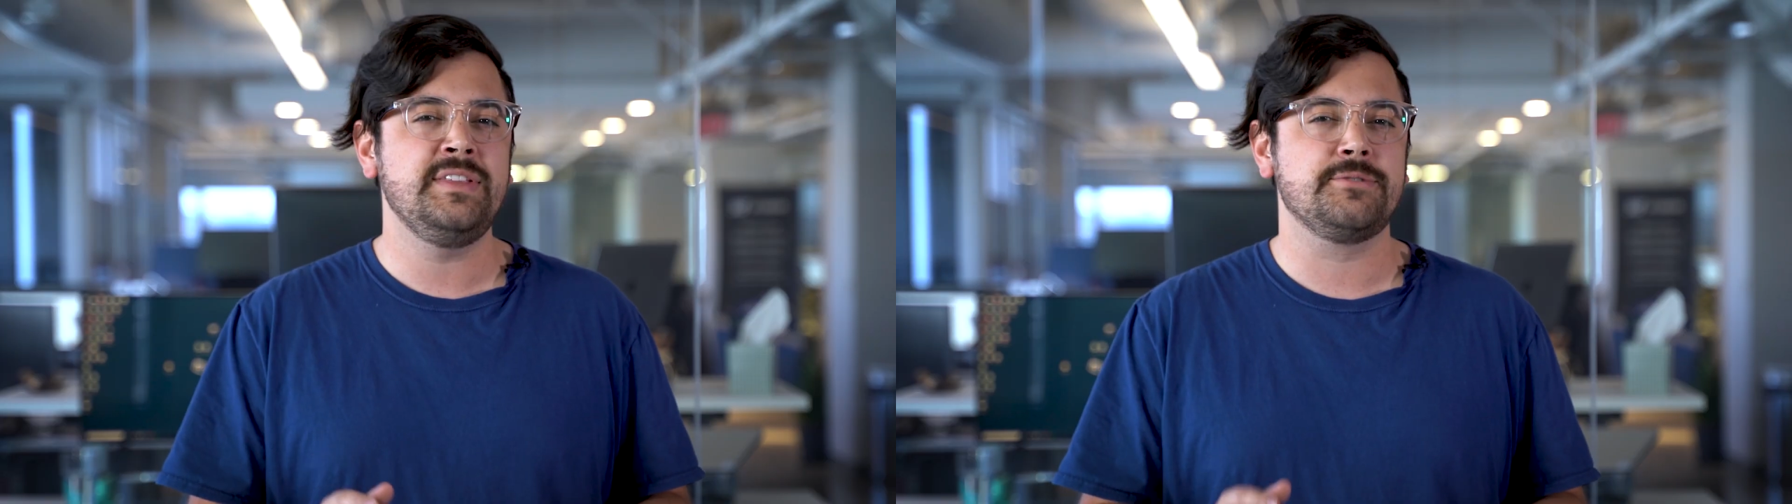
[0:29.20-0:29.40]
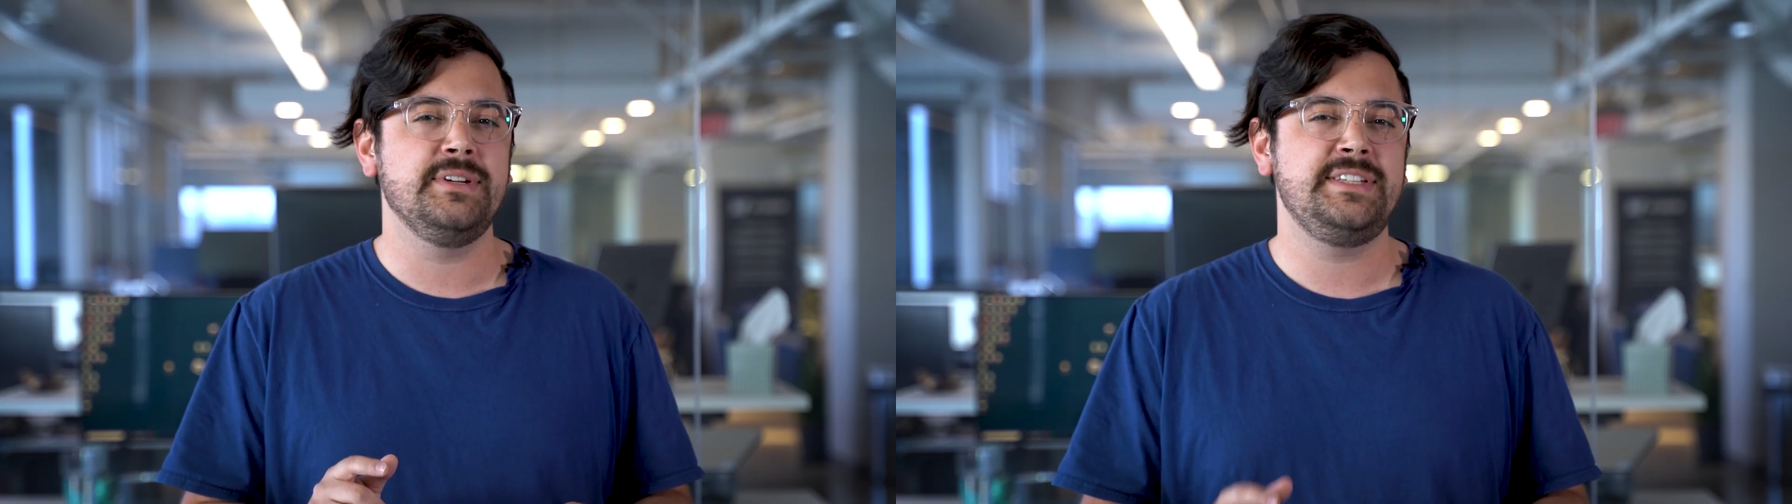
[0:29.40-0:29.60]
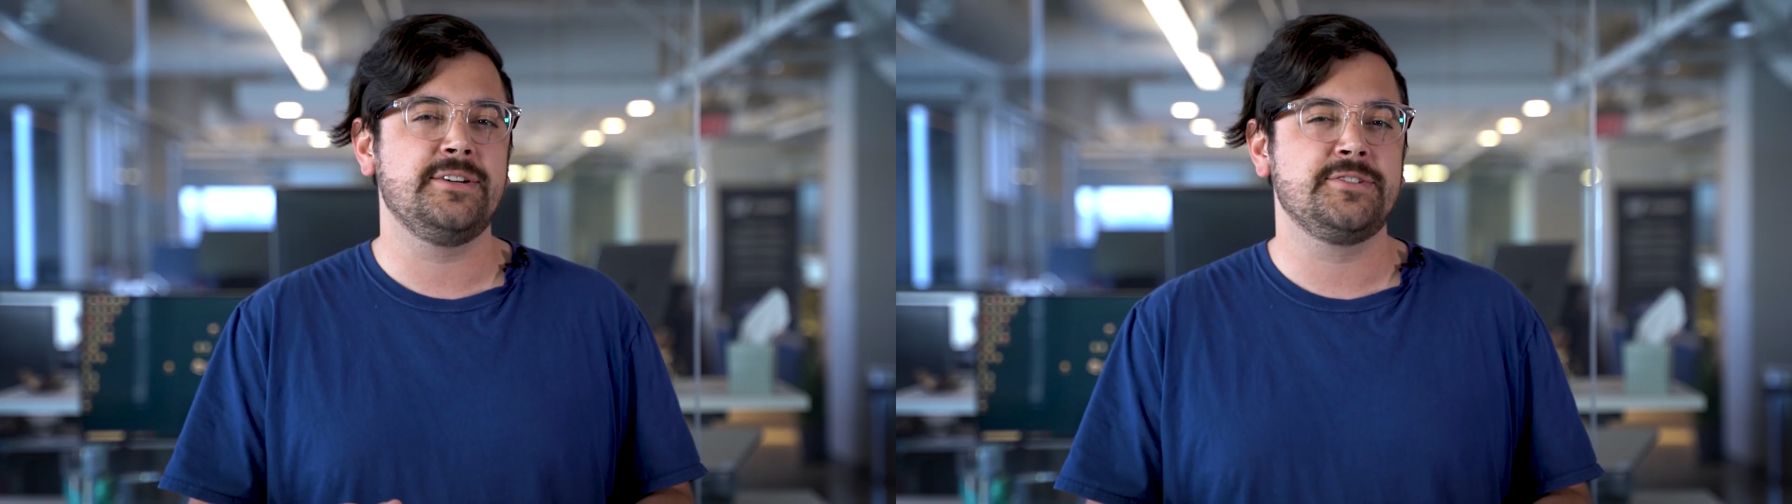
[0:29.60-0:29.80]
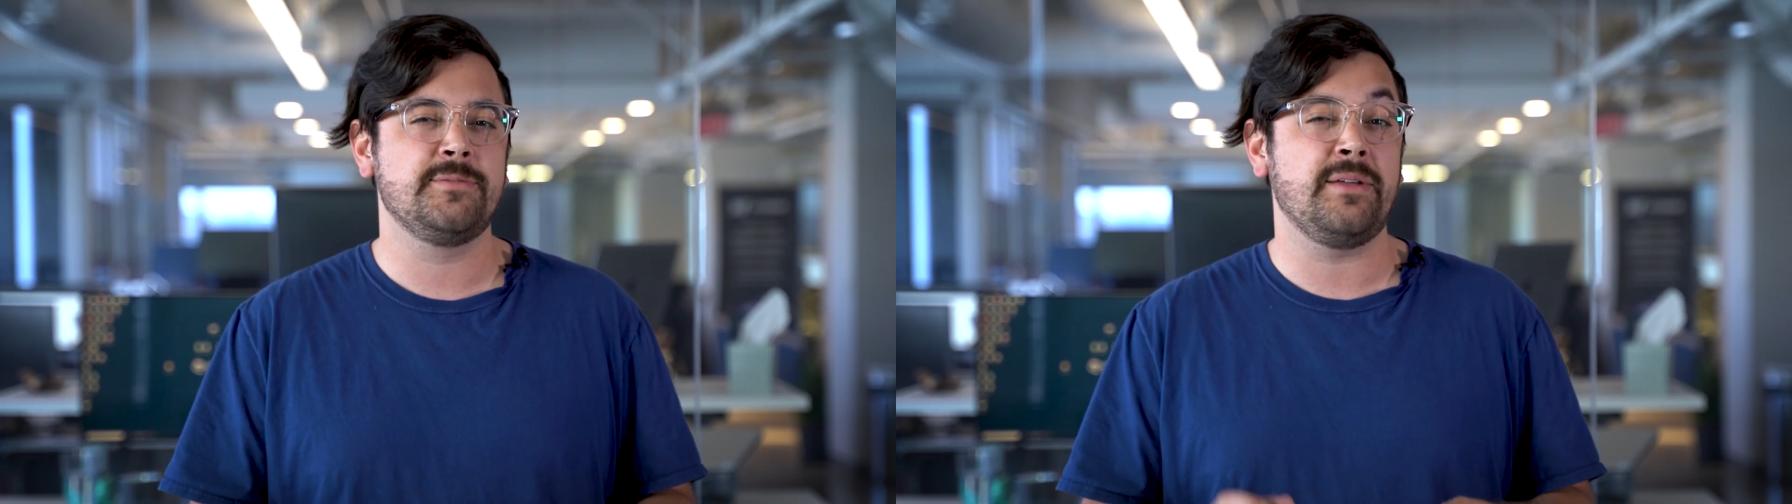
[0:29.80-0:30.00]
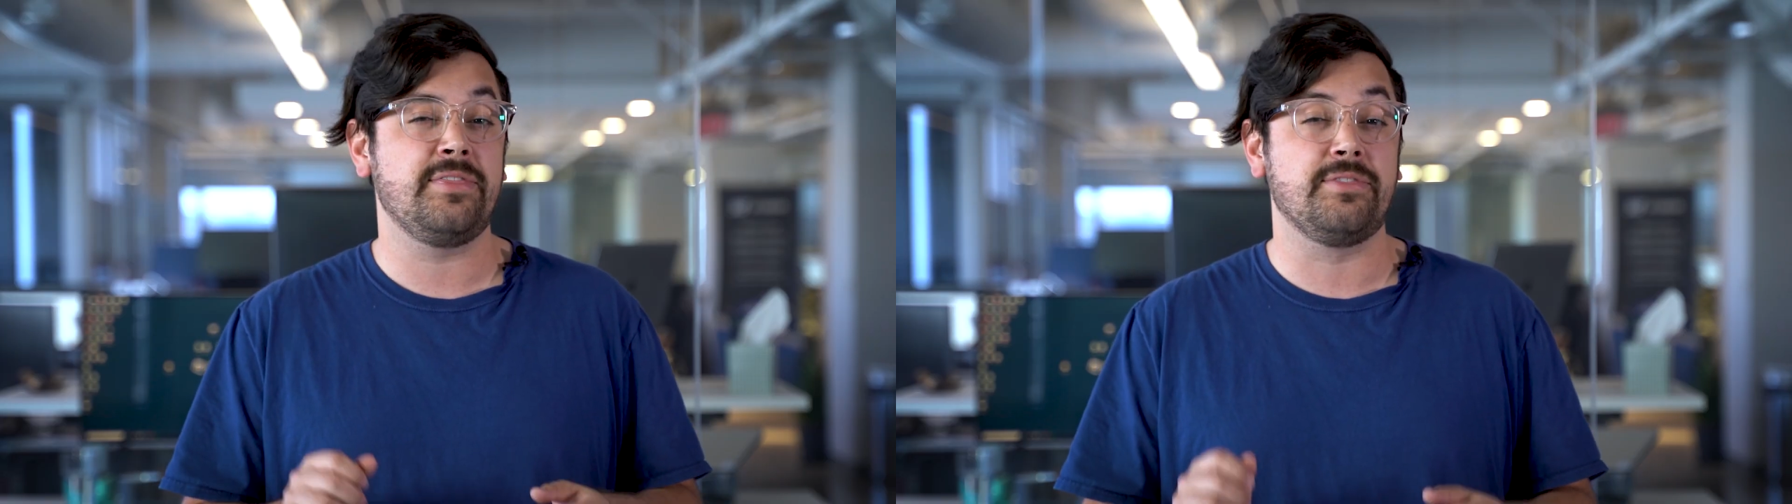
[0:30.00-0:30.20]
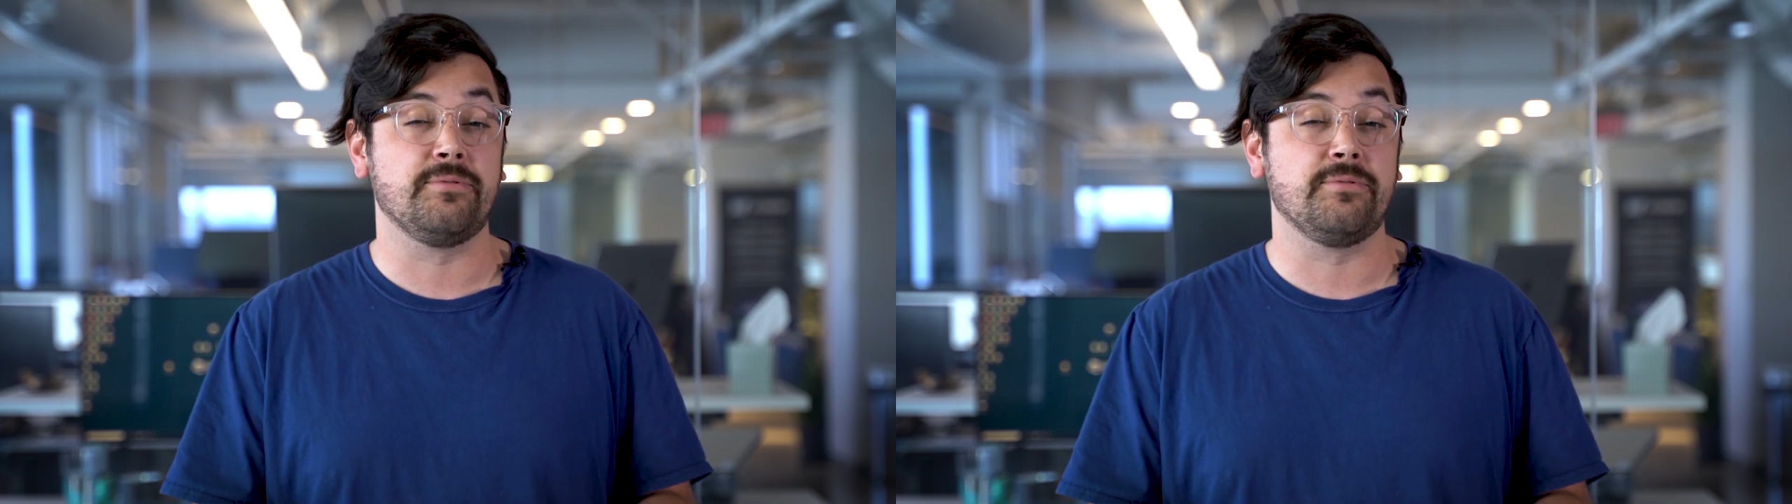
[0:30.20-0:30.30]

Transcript: this retails for about